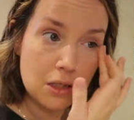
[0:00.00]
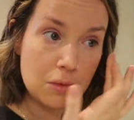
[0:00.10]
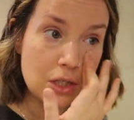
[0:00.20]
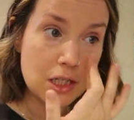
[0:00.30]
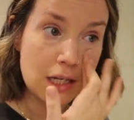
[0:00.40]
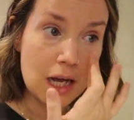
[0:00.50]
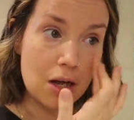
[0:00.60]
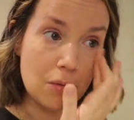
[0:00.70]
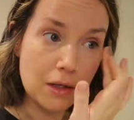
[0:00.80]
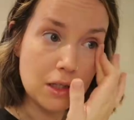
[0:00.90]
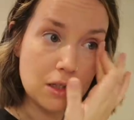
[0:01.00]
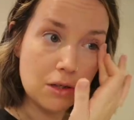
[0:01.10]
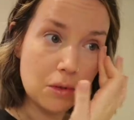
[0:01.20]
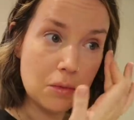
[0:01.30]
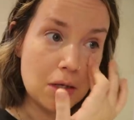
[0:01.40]
Especially now, because
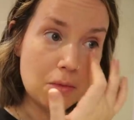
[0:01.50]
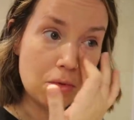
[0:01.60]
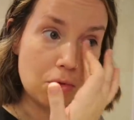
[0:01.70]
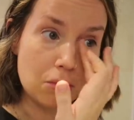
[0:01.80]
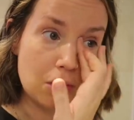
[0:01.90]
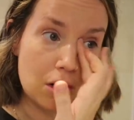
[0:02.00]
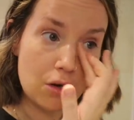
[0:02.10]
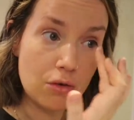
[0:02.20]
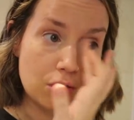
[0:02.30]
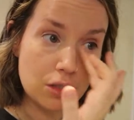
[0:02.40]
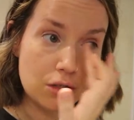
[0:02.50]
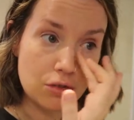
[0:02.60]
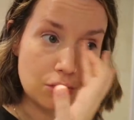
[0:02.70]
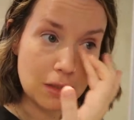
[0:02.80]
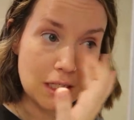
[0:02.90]
so many people are on
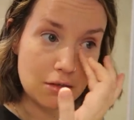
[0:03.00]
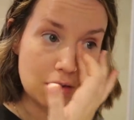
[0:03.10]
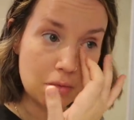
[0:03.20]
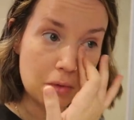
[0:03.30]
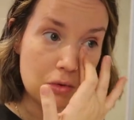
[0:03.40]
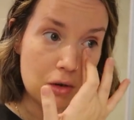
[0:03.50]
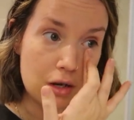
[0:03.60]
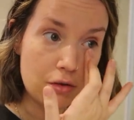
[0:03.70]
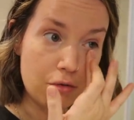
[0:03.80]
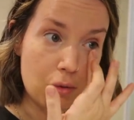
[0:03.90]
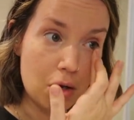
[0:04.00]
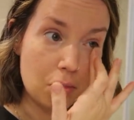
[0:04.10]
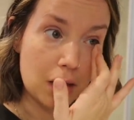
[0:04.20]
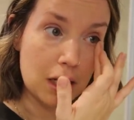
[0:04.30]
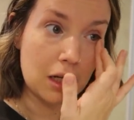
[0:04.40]
social media, it can be quite
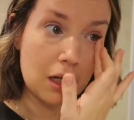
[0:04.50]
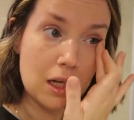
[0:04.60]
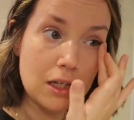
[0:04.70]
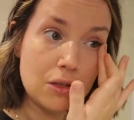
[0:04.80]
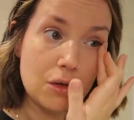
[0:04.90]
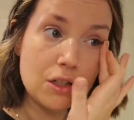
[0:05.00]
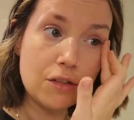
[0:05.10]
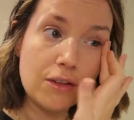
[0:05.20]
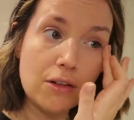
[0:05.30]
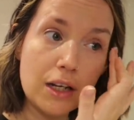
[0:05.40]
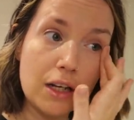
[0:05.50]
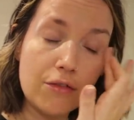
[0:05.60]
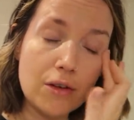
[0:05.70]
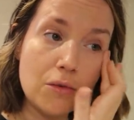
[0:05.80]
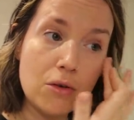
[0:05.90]
overwhelming. And so I just feel like
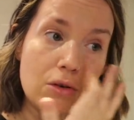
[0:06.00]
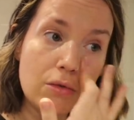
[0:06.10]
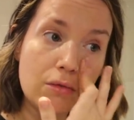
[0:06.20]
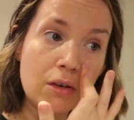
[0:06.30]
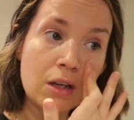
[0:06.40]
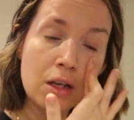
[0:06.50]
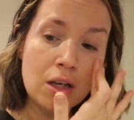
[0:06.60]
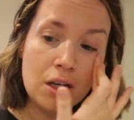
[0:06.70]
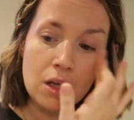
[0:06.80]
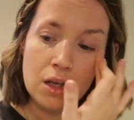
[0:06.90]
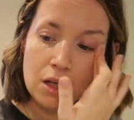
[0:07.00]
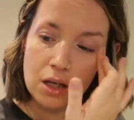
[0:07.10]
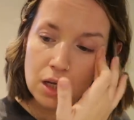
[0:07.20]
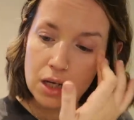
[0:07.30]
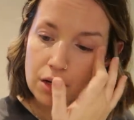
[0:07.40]
if I don't
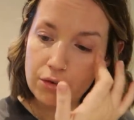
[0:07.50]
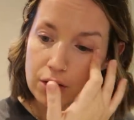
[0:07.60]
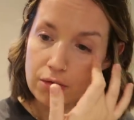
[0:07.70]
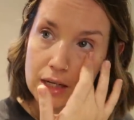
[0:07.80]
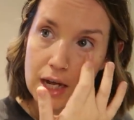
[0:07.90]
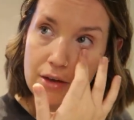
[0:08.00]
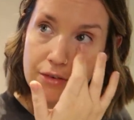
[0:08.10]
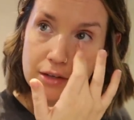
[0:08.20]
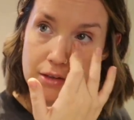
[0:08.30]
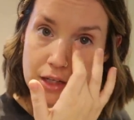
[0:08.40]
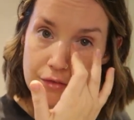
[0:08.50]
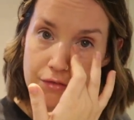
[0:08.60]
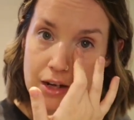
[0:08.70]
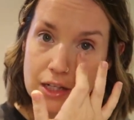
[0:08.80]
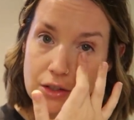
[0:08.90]
really have anything of
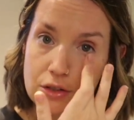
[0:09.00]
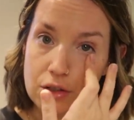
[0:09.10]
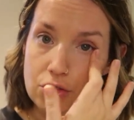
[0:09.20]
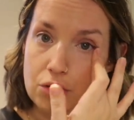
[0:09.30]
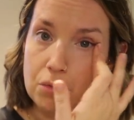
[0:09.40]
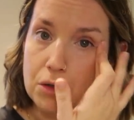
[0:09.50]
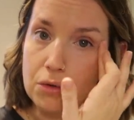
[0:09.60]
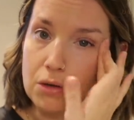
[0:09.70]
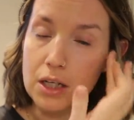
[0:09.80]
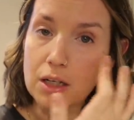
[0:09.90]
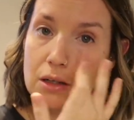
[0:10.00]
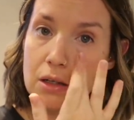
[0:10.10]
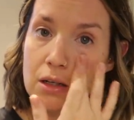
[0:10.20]
value to contribute, I